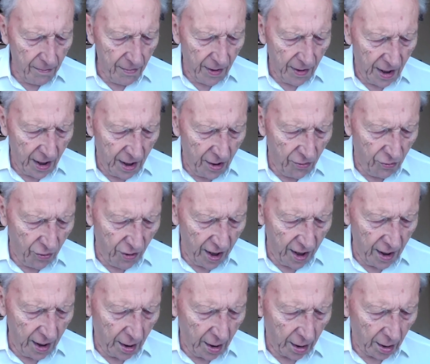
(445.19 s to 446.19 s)
me
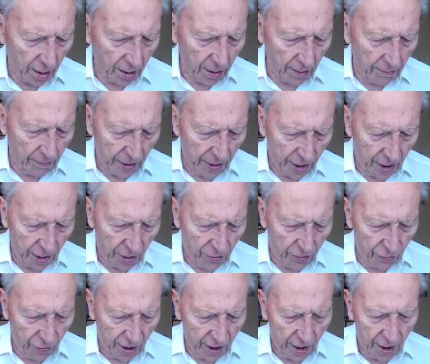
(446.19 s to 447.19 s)
riddle, me
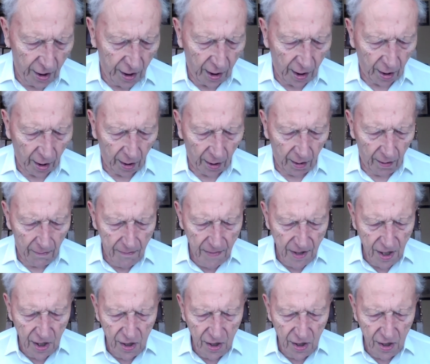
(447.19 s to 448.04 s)
riddle, me.